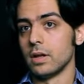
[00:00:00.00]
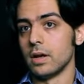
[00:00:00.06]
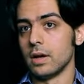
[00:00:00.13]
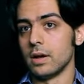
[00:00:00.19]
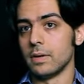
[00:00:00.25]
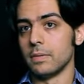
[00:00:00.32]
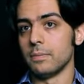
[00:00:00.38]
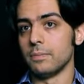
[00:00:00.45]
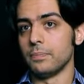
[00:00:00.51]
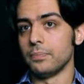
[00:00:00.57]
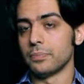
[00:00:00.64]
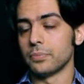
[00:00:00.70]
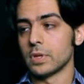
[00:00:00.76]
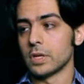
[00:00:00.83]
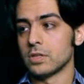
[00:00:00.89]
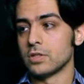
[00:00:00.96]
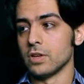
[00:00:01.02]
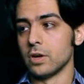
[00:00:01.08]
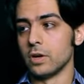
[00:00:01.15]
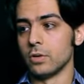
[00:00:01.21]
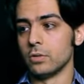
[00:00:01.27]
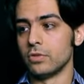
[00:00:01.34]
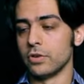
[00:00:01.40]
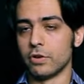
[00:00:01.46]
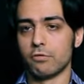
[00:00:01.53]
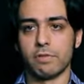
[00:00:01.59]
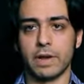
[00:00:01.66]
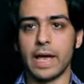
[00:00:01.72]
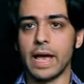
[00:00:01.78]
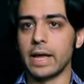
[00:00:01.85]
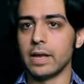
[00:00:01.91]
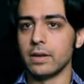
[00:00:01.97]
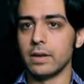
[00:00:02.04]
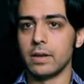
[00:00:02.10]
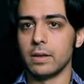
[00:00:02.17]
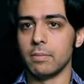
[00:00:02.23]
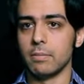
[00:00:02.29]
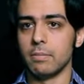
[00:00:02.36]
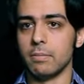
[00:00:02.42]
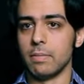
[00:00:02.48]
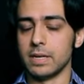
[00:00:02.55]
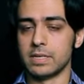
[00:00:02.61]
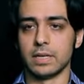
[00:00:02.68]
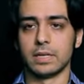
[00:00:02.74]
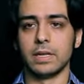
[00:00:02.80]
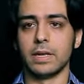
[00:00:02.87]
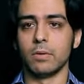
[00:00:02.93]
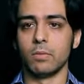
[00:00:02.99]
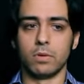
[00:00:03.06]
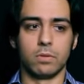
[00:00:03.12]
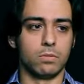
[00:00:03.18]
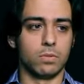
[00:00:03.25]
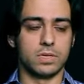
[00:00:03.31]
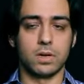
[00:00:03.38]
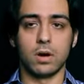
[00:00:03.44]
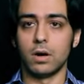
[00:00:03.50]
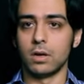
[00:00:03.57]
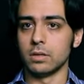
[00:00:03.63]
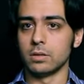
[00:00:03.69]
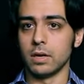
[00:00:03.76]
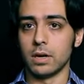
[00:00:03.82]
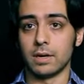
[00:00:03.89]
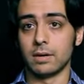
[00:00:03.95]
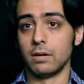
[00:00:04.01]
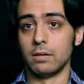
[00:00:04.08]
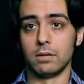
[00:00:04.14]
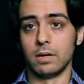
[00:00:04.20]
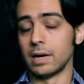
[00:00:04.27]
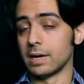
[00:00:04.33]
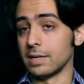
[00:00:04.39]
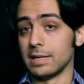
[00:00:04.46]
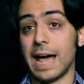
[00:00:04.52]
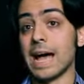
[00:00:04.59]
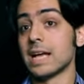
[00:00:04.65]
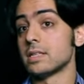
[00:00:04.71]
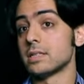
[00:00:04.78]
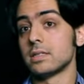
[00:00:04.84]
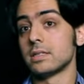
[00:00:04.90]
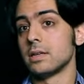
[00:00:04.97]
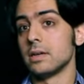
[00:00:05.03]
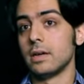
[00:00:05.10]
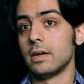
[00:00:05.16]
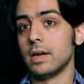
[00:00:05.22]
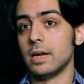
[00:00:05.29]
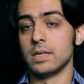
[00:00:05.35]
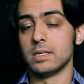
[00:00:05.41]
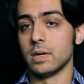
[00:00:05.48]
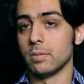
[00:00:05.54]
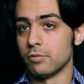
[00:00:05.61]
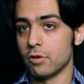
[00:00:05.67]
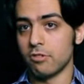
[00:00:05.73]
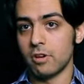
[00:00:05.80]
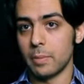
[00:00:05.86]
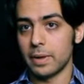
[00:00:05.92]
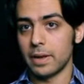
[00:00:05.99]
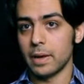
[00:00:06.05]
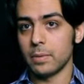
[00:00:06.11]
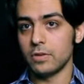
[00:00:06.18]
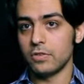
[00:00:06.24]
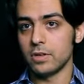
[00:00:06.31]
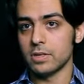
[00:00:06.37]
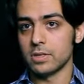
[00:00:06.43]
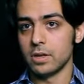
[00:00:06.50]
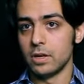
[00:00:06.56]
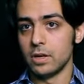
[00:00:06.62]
Um, so to create basically what, what's called a, a, class in some programming languages,